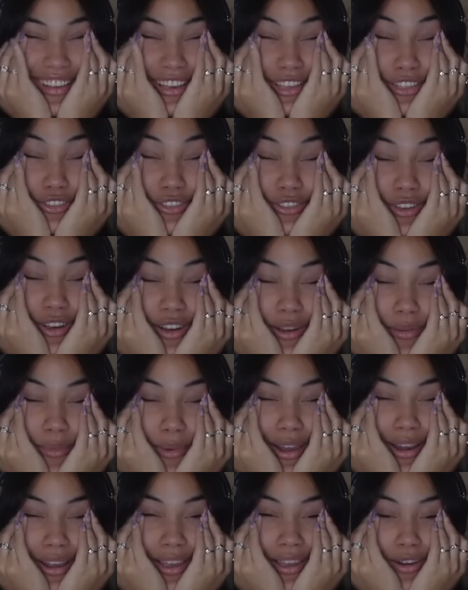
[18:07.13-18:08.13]
Like, just talk
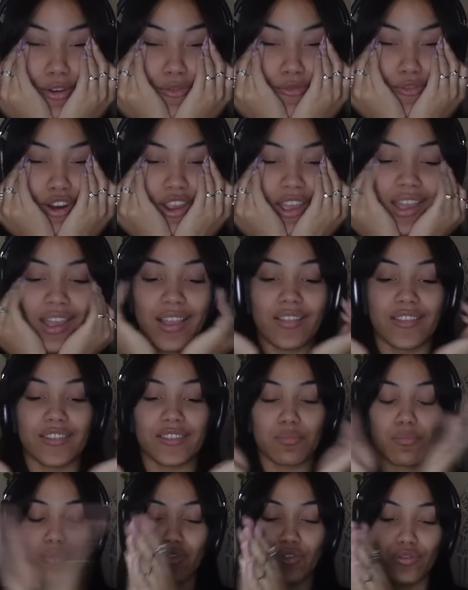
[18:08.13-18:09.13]
about it, get over it, and
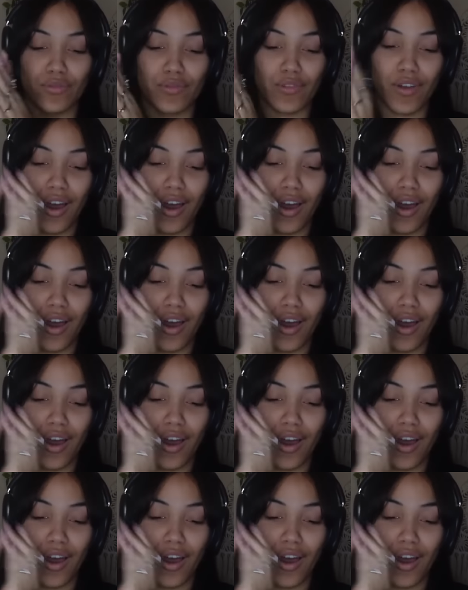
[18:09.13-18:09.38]
let's move